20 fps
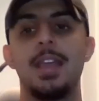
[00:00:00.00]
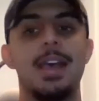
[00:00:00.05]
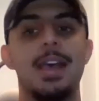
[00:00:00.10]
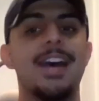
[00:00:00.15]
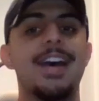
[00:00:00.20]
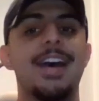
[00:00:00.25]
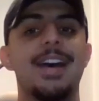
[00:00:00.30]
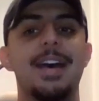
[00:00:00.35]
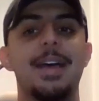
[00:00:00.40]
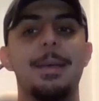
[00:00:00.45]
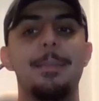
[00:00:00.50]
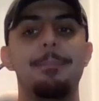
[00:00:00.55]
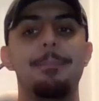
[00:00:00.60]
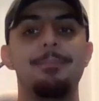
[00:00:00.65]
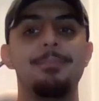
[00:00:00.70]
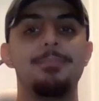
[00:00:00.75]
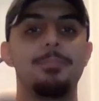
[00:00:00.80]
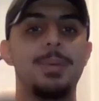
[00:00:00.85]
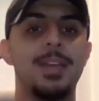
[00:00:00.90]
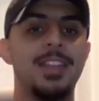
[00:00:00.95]

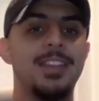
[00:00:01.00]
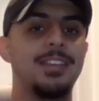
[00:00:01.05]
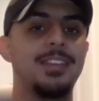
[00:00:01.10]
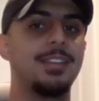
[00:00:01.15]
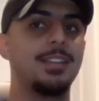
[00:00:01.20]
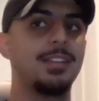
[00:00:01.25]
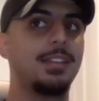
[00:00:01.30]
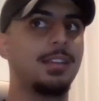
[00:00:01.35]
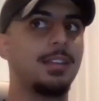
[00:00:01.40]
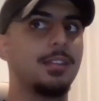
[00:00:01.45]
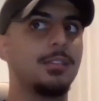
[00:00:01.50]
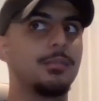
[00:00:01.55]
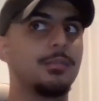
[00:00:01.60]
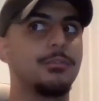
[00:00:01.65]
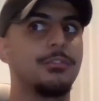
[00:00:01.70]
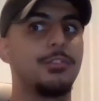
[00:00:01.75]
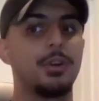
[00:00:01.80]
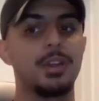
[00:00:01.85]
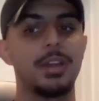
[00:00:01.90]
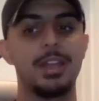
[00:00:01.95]
But
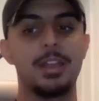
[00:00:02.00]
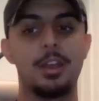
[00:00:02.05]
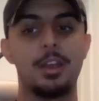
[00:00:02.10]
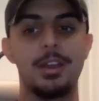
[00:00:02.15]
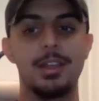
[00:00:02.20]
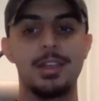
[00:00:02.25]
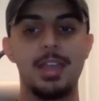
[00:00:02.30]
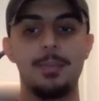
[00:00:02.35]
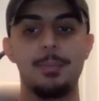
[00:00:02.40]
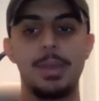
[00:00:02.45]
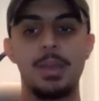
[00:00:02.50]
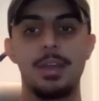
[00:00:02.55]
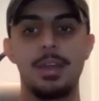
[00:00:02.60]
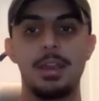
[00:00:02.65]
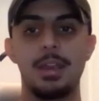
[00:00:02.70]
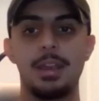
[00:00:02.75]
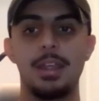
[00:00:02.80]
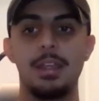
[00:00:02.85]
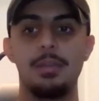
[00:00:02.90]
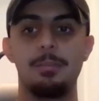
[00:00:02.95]
Fogarty kind of came out
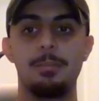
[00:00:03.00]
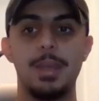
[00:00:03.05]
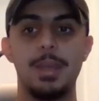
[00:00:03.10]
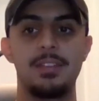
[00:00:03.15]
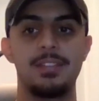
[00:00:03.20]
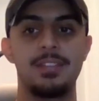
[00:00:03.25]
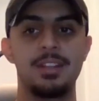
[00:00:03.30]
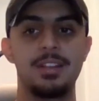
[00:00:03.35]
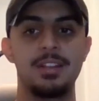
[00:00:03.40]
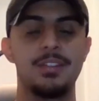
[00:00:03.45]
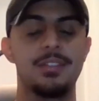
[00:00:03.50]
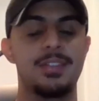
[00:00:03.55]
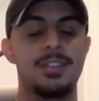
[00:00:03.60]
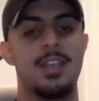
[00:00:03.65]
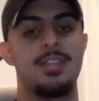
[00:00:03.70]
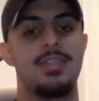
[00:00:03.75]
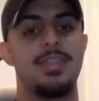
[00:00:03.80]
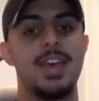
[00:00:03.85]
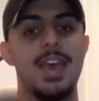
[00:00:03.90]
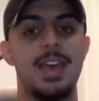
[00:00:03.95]
and he basically
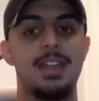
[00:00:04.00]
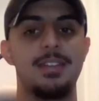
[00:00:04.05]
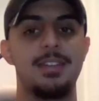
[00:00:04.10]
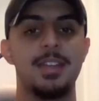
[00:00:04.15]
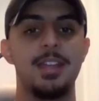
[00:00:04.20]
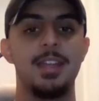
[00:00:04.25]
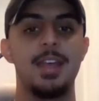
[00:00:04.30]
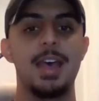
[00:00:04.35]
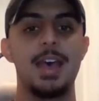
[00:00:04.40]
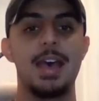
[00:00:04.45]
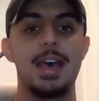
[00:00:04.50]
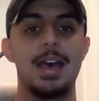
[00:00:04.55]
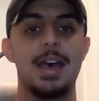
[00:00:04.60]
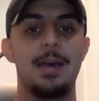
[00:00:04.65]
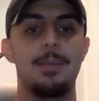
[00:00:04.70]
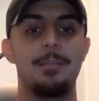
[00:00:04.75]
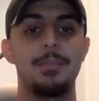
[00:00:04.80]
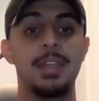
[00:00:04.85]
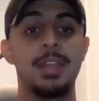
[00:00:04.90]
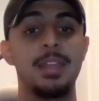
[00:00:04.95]
said that
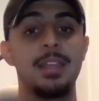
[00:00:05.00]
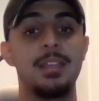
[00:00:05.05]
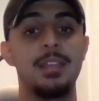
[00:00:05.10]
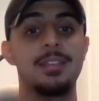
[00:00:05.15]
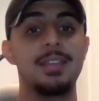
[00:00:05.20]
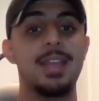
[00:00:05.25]
his